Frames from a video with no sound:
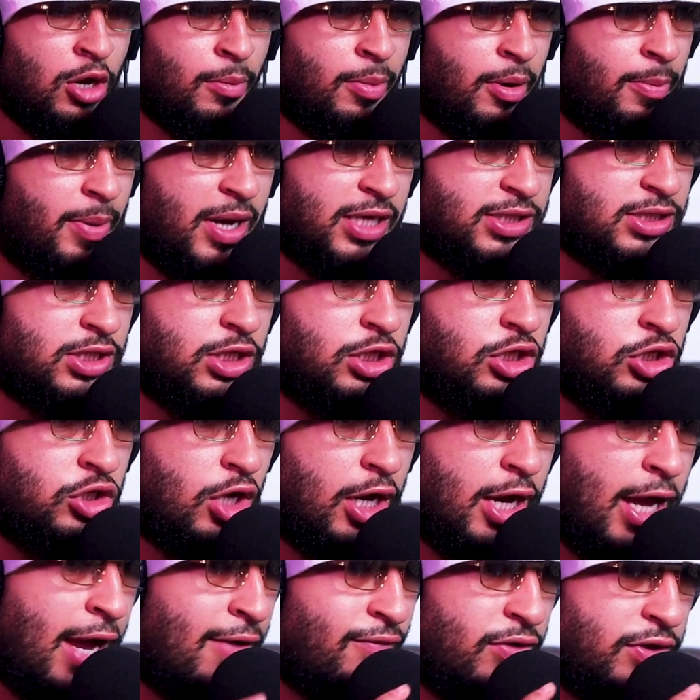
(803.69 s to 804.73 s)
But basically,
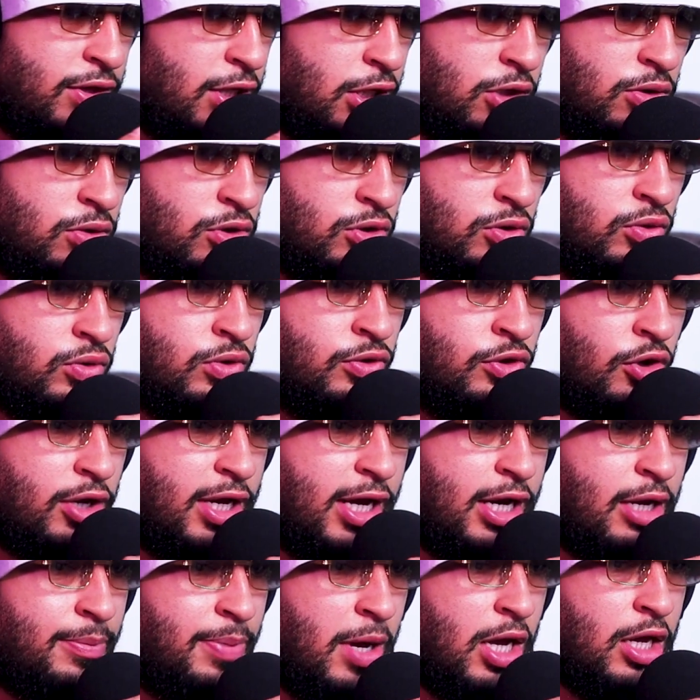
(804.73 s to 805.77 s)
yeah, everything you do, they're
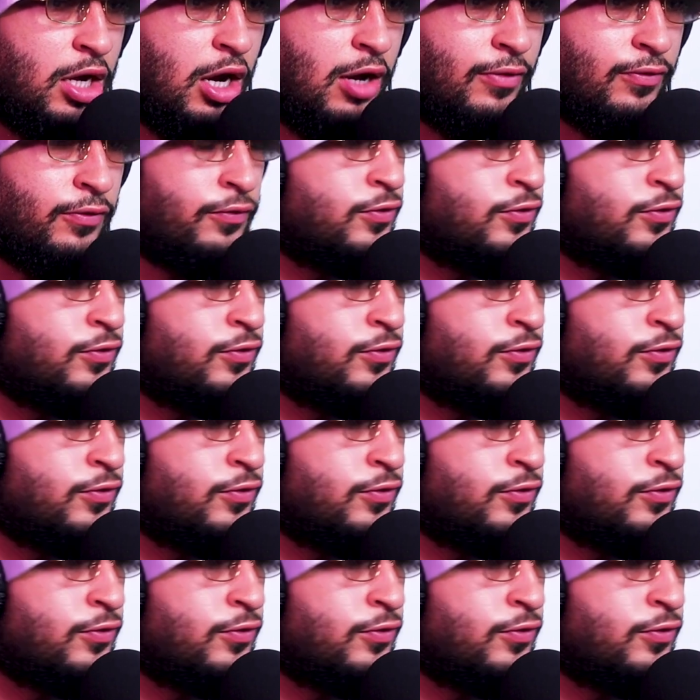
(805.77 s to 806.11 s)
getting paid off